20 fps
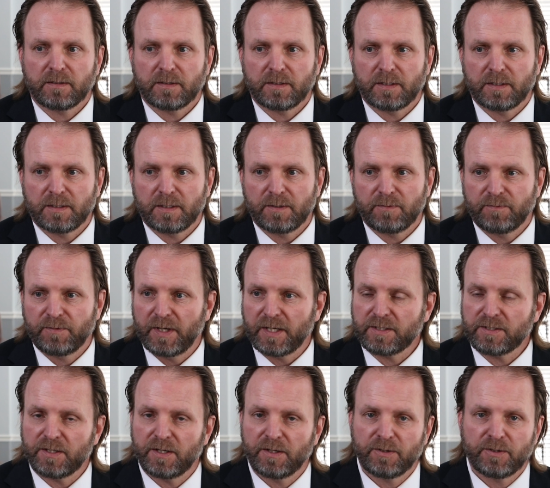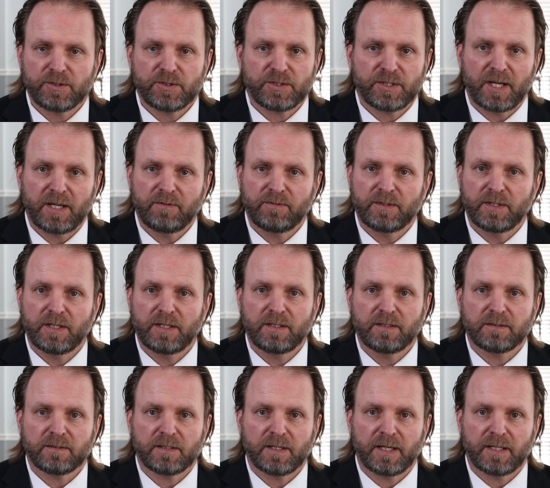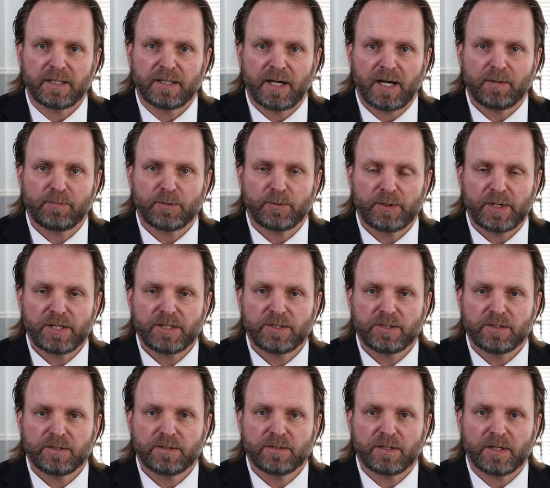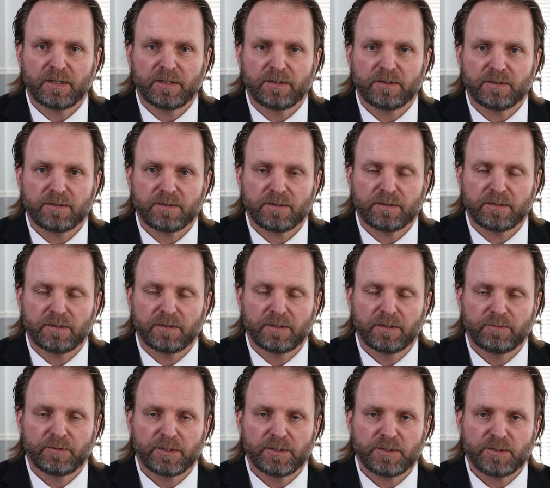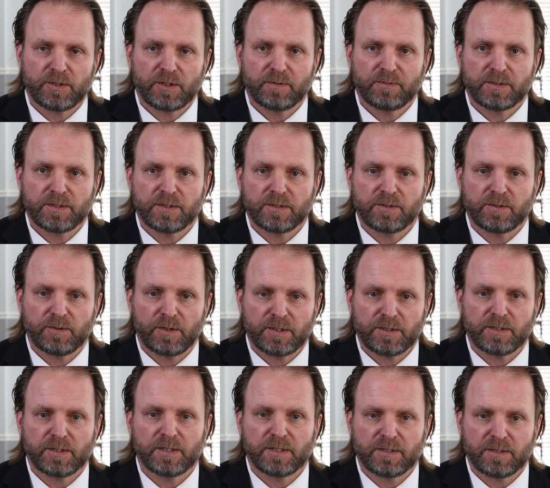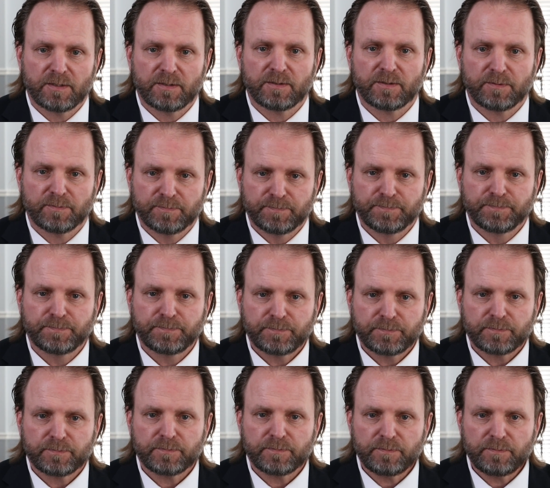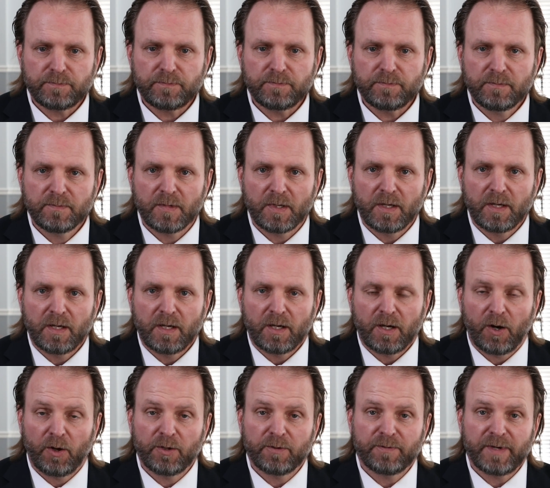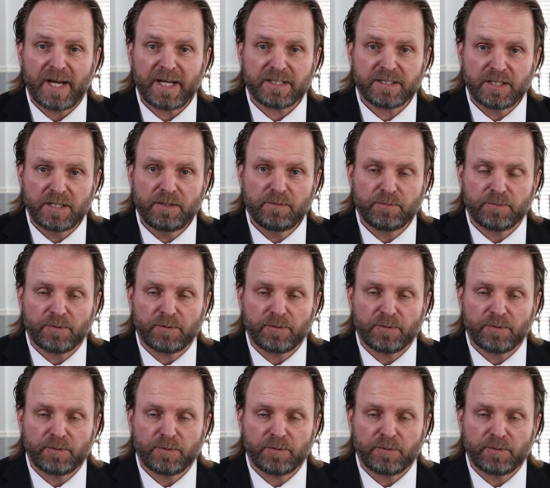It affects others' safety and the operations and the delivery of services to our citizens. On the vaccine